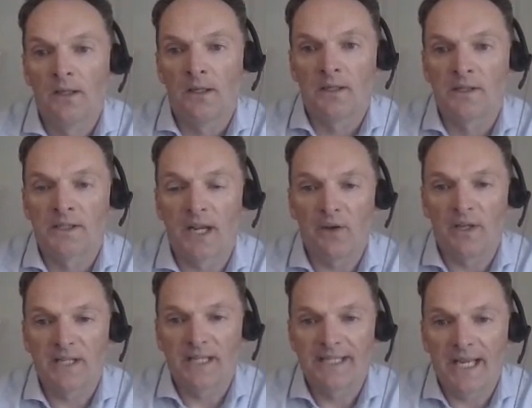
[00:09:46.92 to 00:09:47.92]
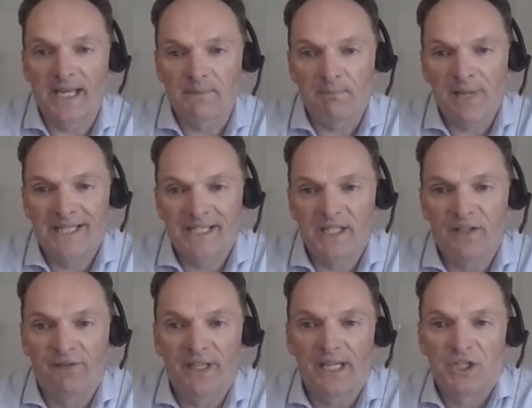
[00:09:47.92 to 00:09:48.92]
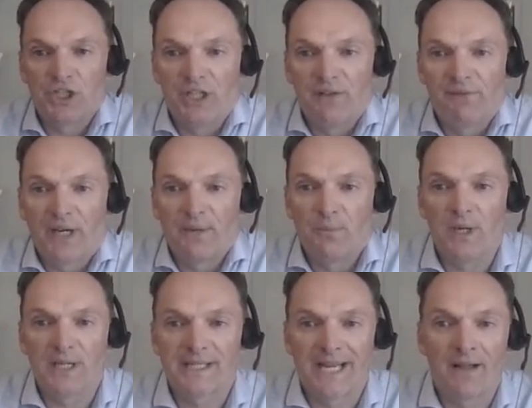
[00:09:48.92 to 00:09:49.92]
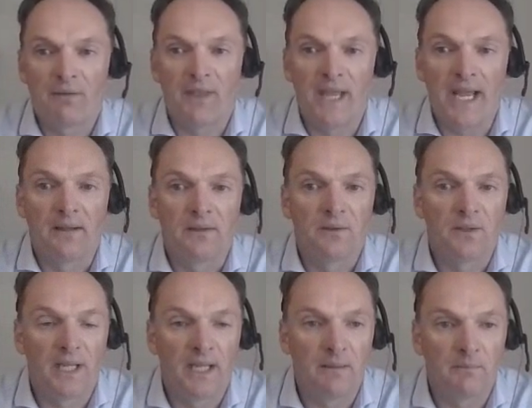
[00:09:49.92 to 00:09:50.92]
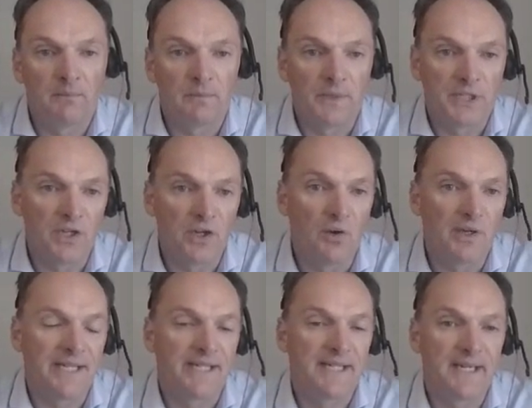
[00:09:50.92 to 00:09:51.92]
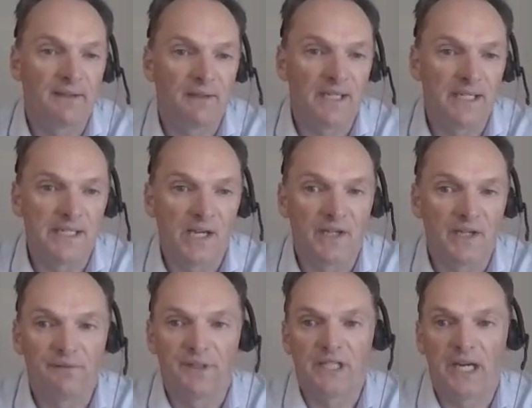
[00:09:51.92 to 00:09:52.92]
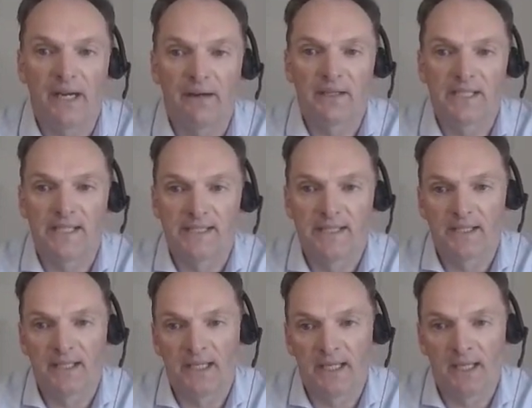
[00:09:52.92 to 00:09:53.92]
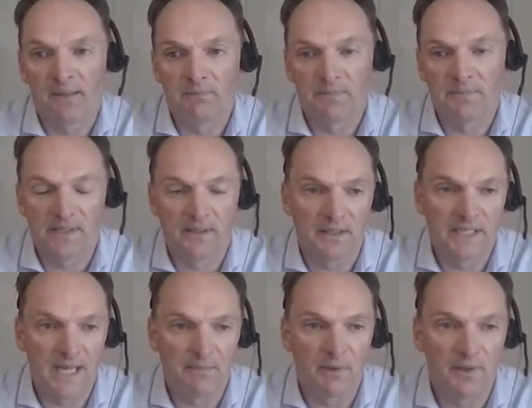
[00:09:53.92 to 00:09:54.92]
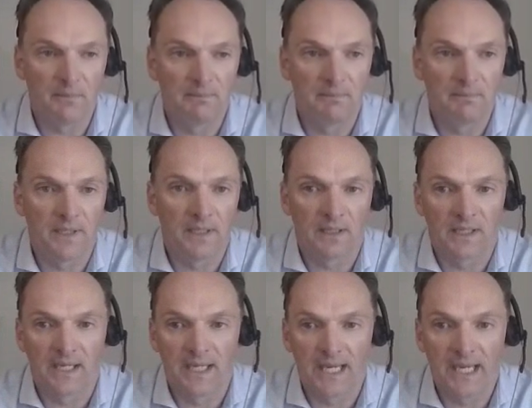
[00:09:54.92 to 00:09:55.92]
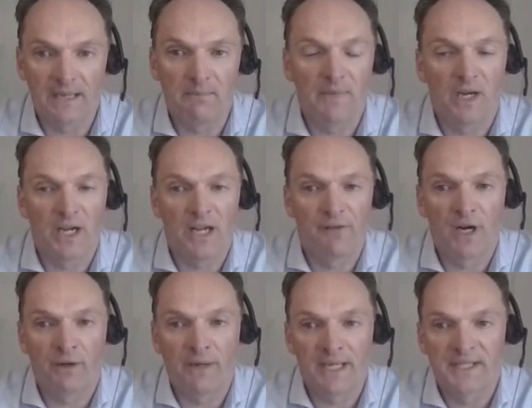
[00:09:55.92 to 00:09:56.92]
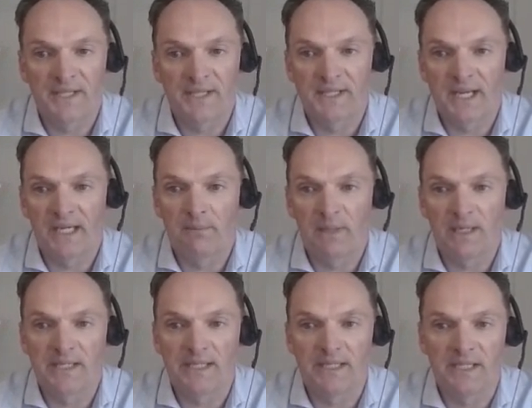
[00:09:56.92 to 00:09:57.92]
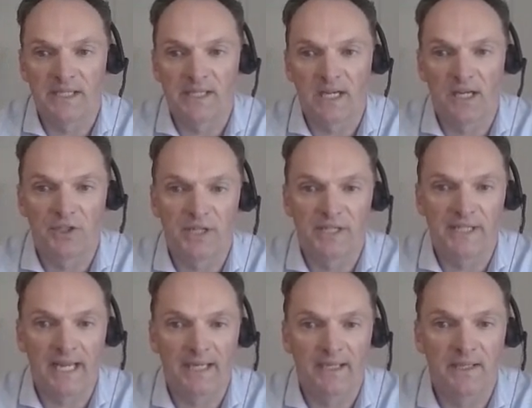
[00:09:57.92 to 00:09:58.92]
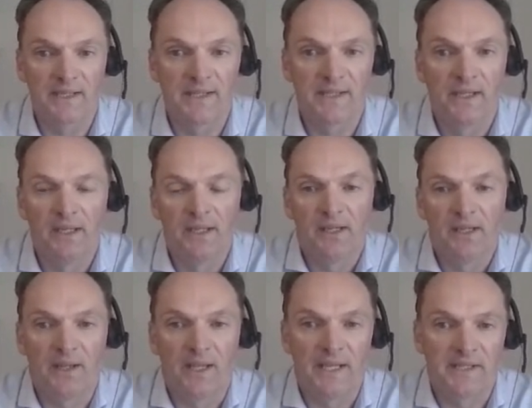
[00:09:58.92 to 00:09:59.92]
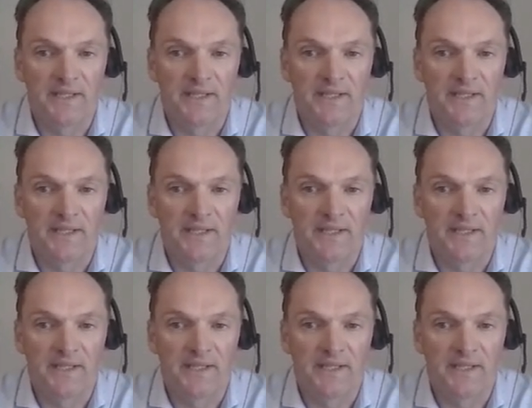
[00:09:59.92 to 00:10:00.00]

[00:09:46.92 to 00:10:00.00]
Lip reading: So as I say, there's plenty of ESG frameworks out there, which are not necessarily designed for charities. Some of them I can name: IFRS Sustainability Disclosure Standards. There's the